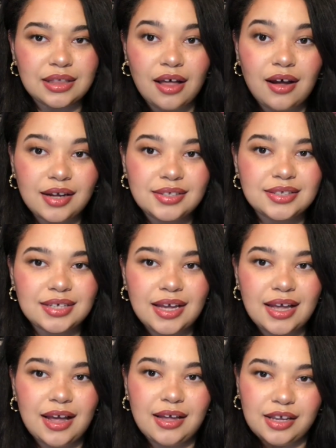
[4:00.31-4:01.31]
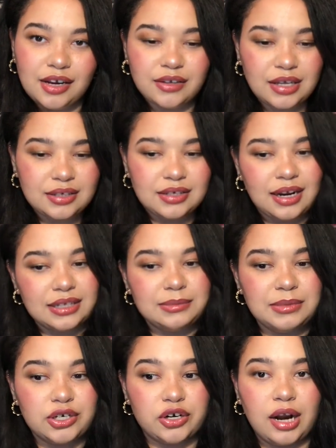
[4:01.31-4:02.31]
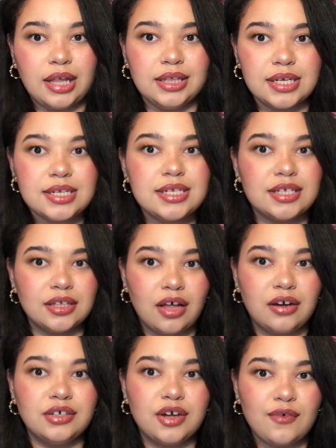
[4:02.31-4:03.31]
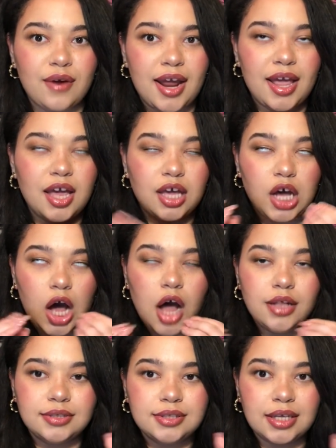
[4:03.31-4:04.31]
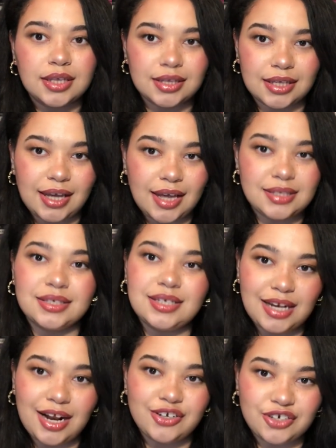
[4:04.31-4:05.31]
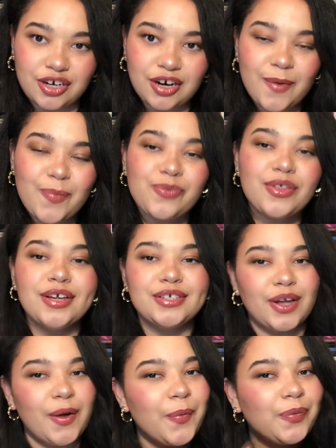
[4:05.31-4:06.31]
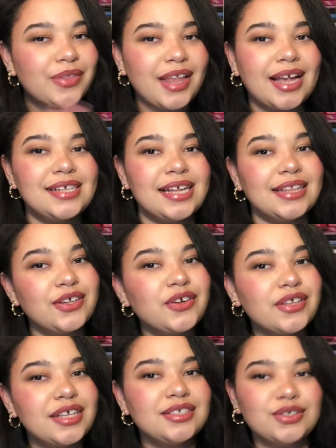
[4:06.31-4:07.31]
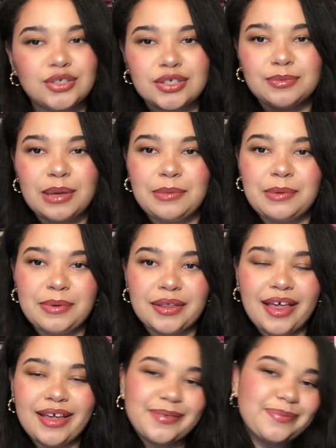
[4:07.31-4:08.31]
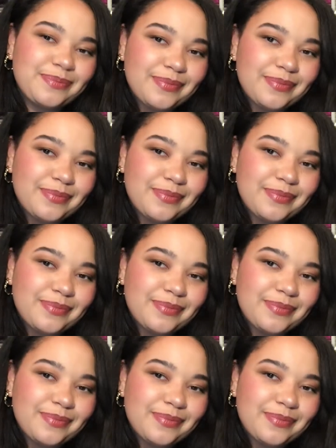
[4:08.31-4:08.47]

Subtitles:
loved, you know, that connected me to her. I listened to Lana Del Rey constantly as a teenager. So, like I said, little things that just made me be like,